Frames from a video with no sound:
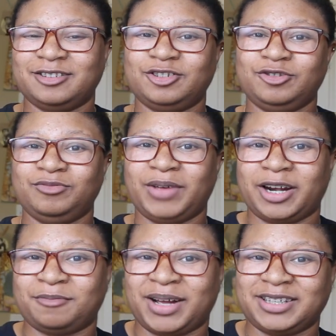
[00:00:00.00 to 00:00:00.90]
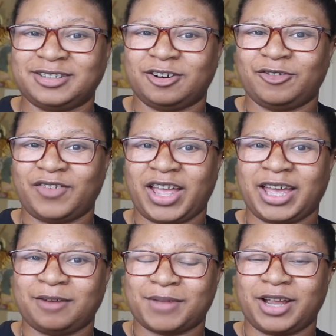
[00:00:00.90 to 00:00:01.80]
to better myself
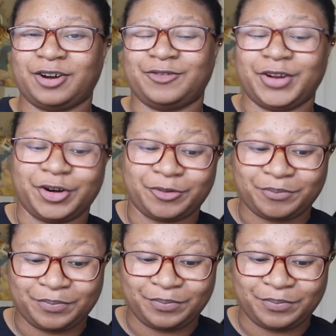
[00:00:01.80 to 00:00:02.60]
and my career.